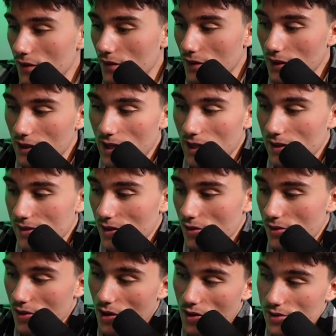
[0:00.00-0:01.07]
And that is
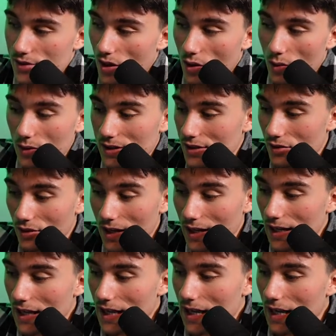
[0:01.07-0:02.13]
also always
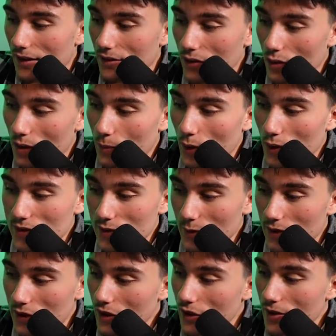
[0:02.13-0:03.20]
great. If you do a post
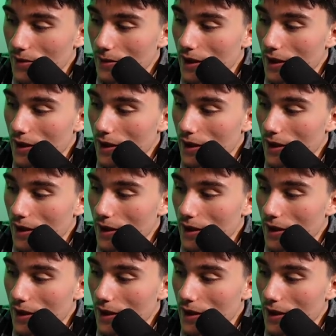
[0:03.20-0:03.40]
with her,